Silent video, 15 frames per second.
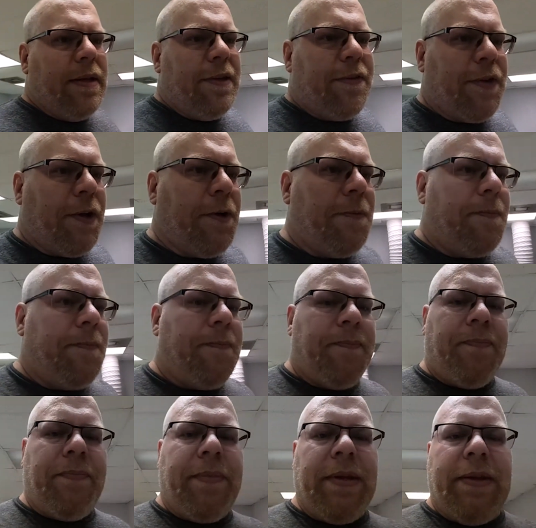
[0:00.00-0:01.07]
So
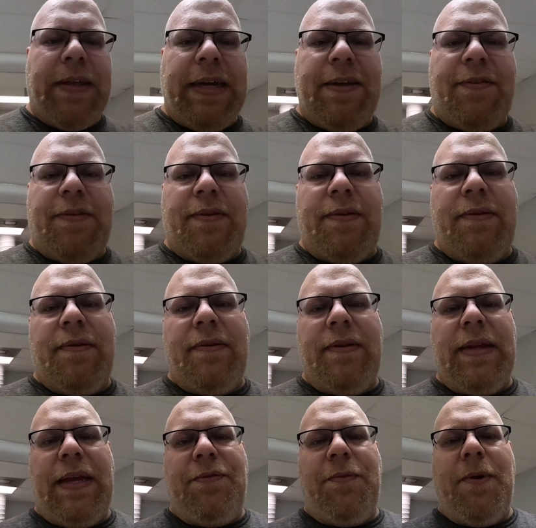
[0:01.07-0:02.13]
that's
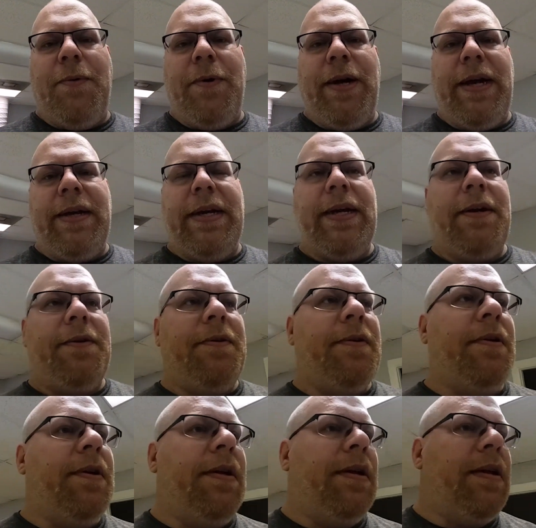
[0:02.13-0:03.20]
where we're at now.
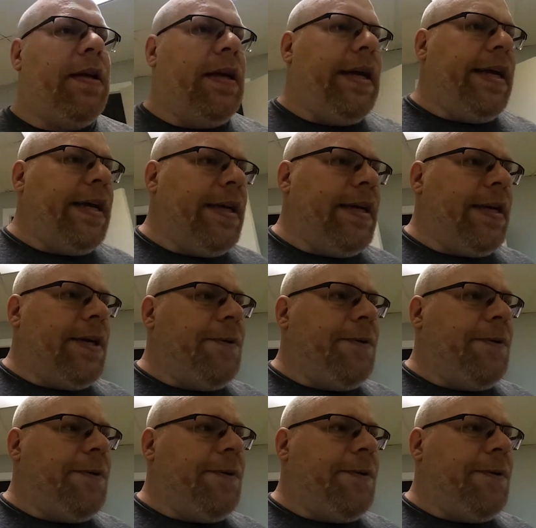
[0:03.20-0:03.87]
And